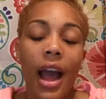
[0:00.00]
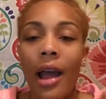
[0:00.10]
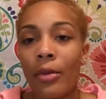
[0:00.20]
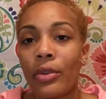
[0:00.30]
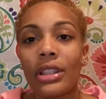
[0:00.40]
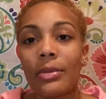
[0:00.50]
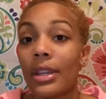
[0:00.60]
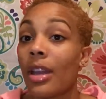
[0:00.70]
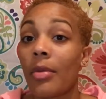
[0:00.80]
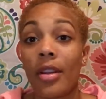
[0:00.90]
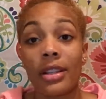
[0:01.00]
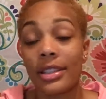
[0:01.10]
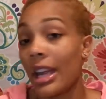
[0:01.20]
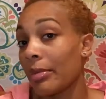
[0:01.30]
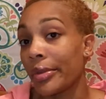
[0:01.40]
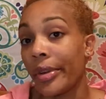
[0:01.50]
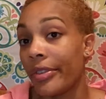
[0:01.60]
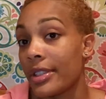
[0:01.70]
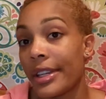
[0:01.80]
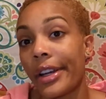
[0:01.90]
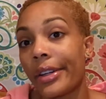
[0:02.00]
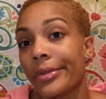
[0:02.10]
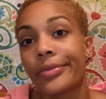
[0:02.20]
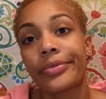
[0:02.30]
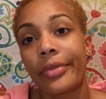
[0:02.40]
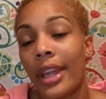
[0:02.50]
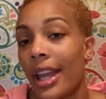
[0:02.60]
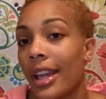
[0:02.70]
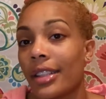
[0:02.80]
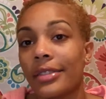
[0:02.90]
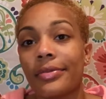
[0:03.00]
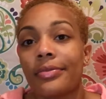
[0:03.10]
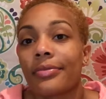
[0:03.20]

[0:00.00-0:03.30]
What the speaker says: I really be coming on this camera rough as hell, and